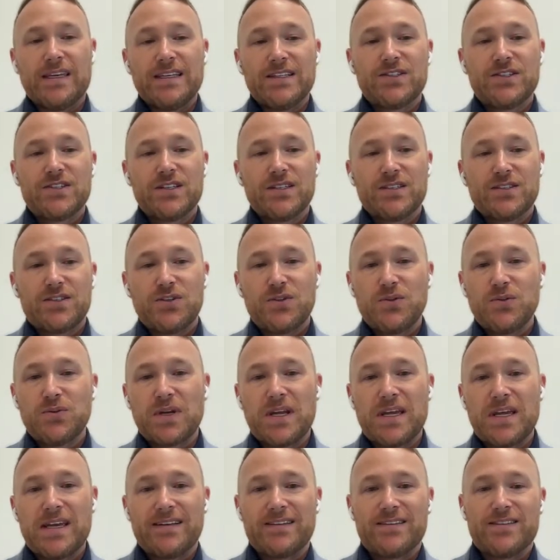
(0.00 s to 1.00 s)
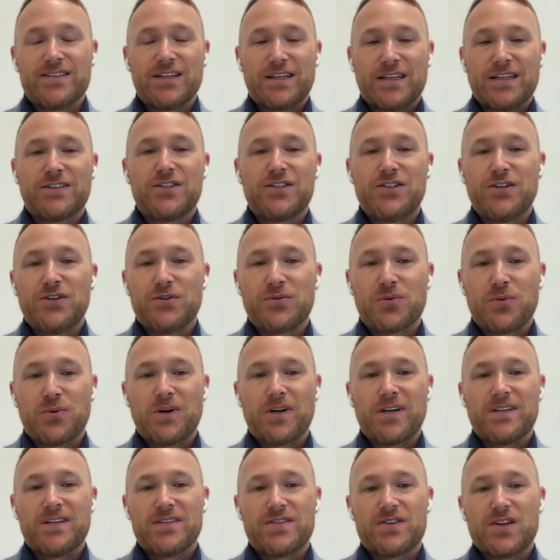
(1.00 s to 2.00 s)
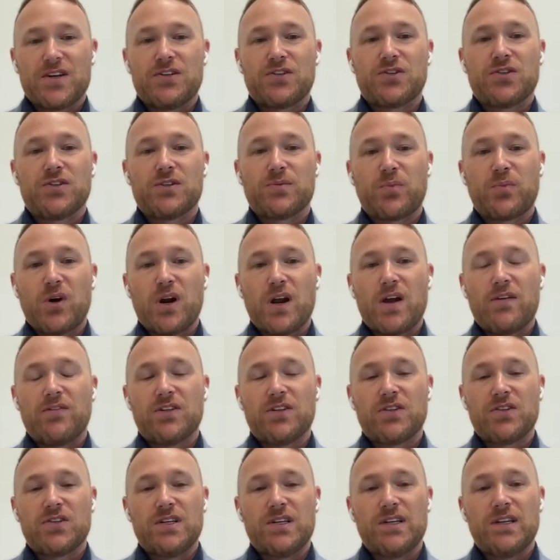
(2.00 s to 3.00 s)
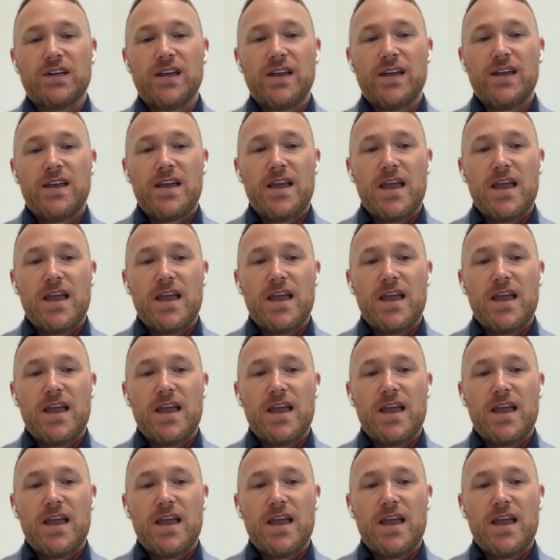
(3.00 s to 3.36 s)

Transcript: Is it too late to get to your organization's privacy